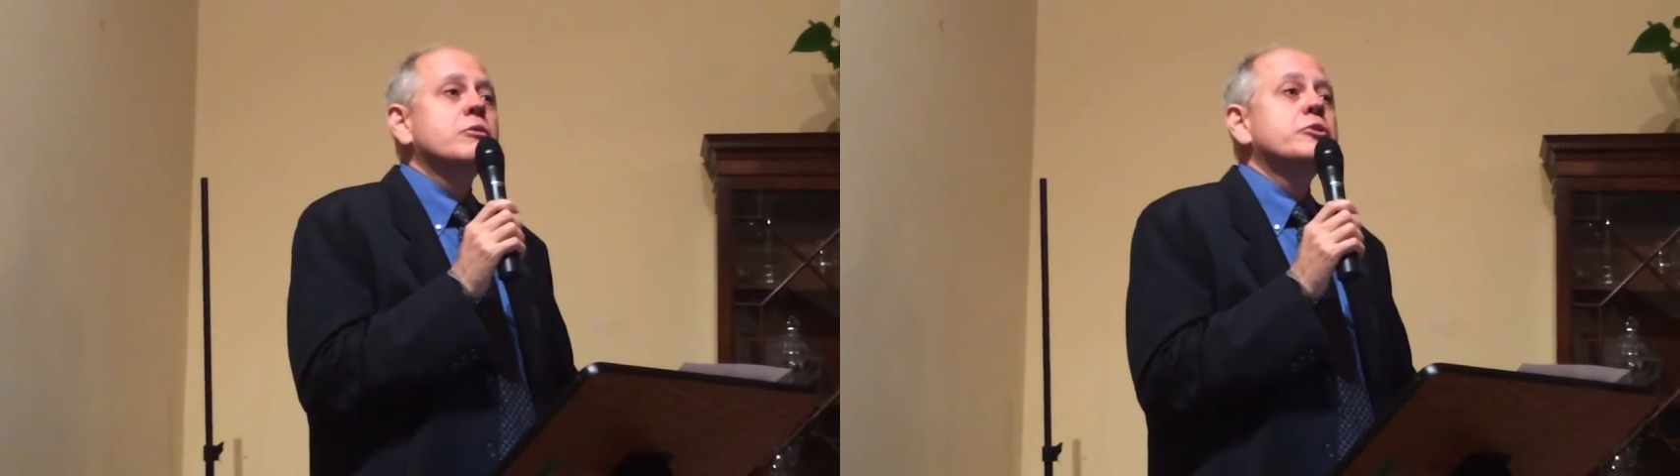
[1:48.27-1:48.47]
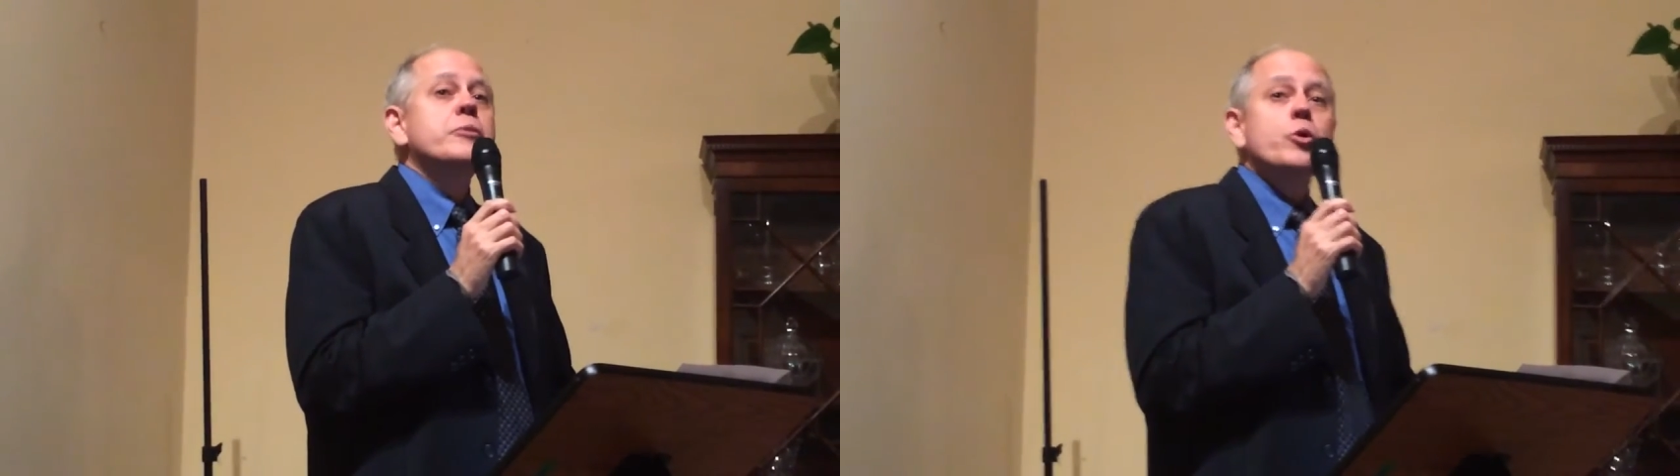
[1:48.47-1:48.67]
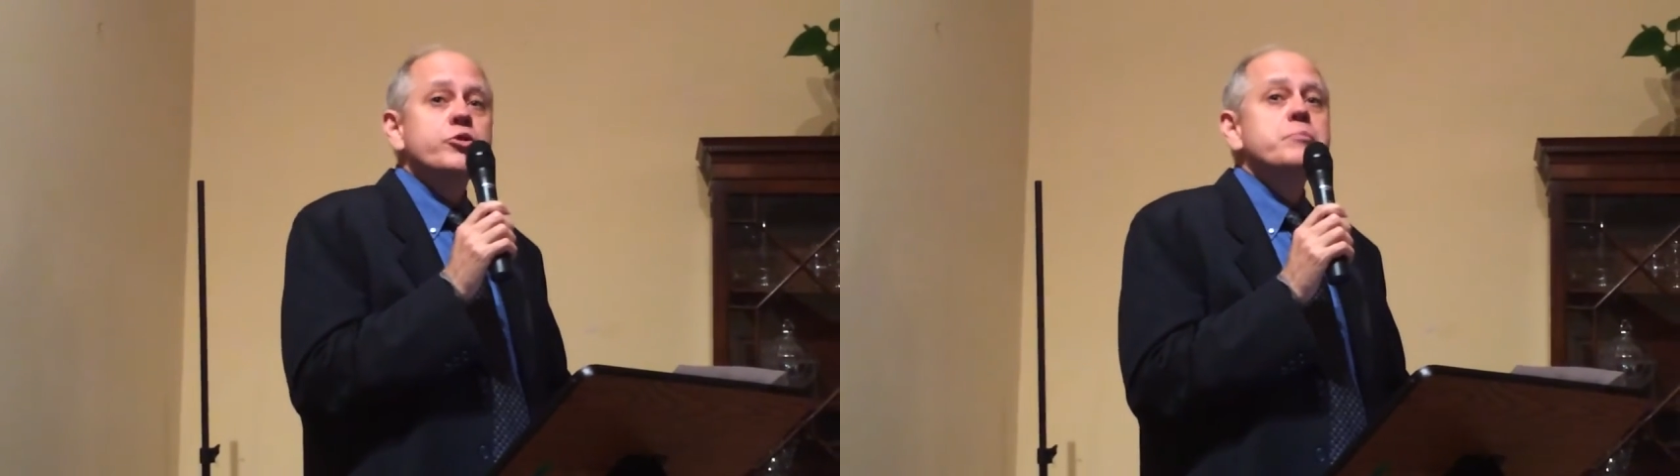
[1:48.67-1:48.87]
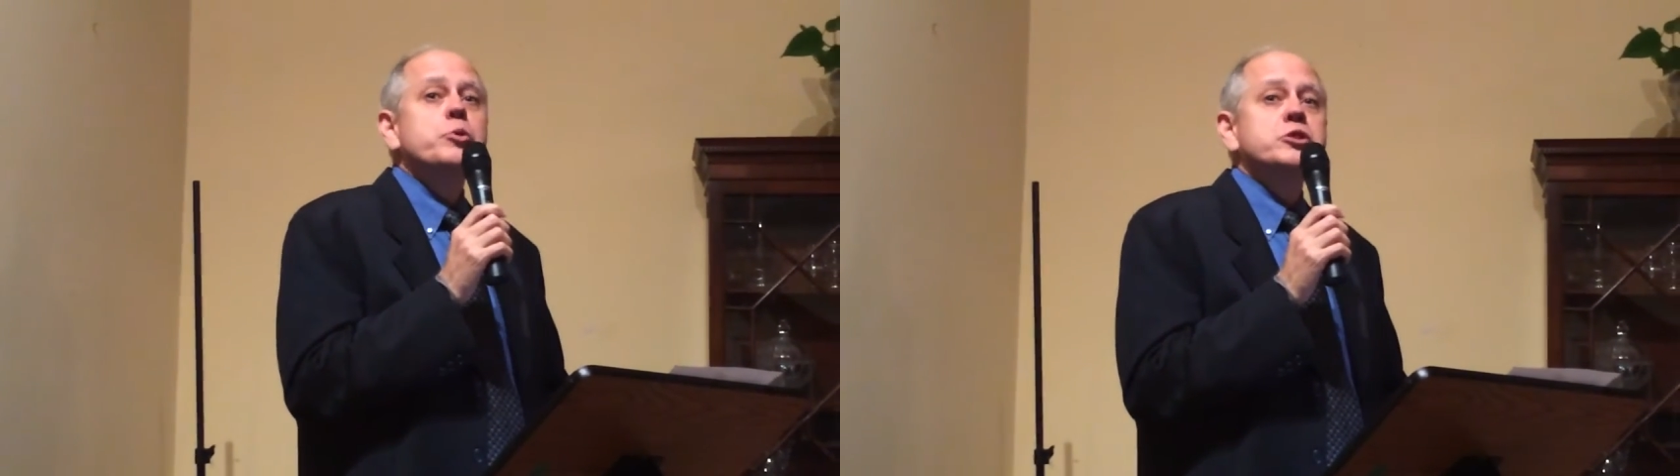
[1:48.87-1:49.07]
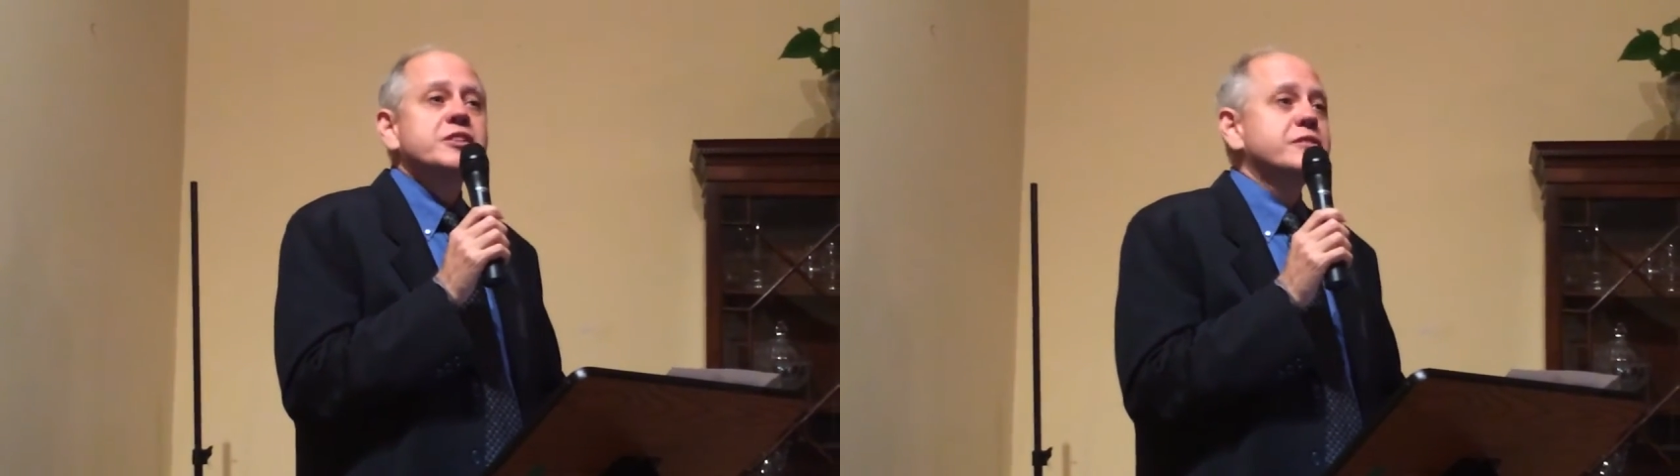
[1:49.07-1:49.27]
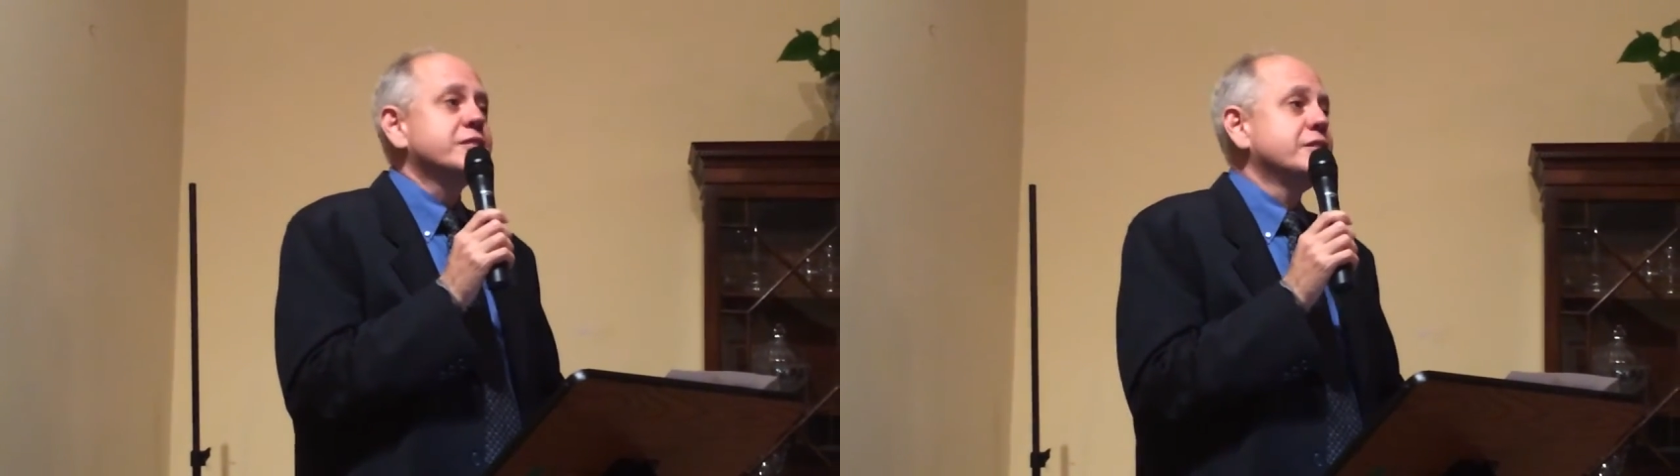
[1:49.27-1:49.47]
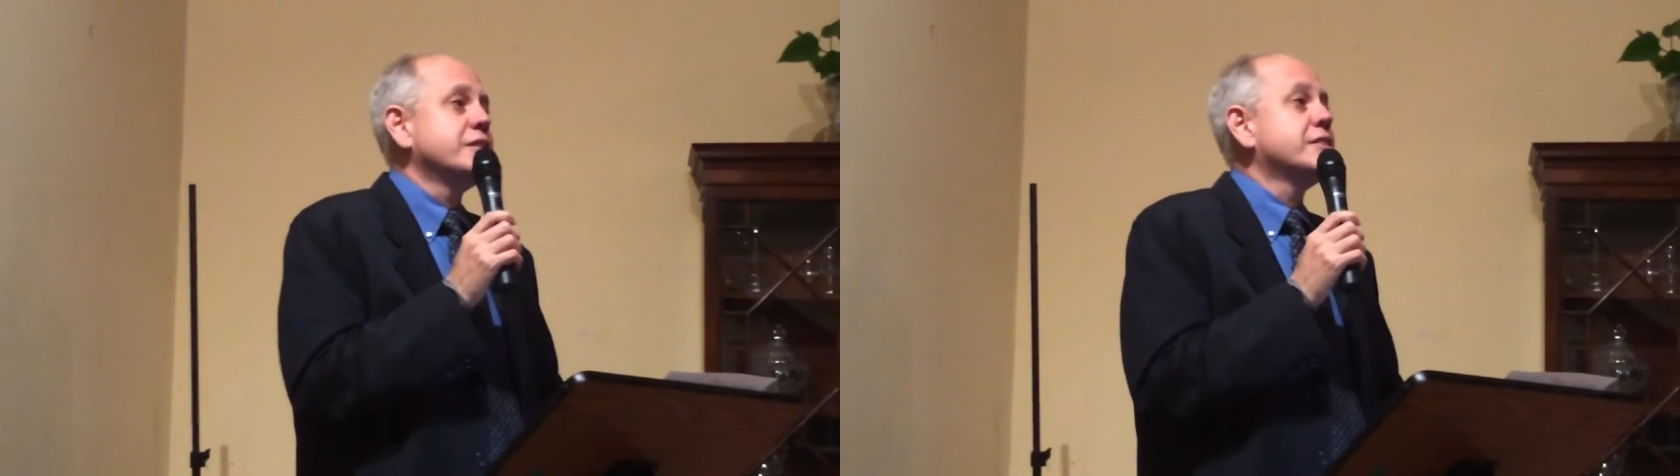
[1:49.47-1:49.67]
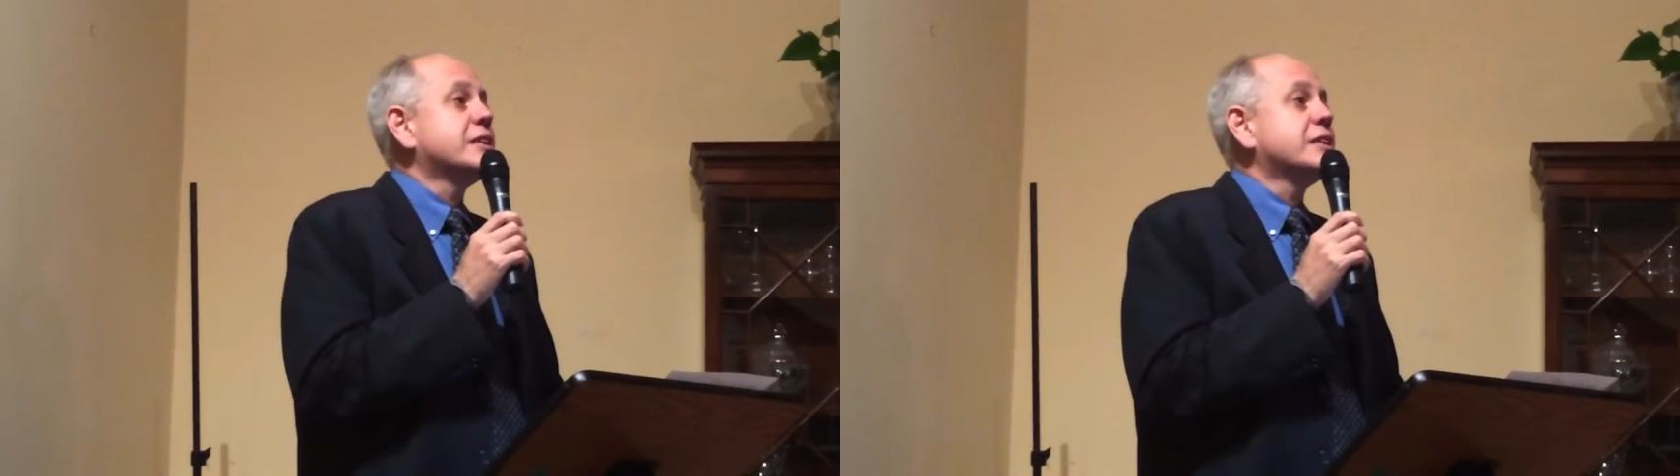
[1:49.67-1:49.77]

the most important thing is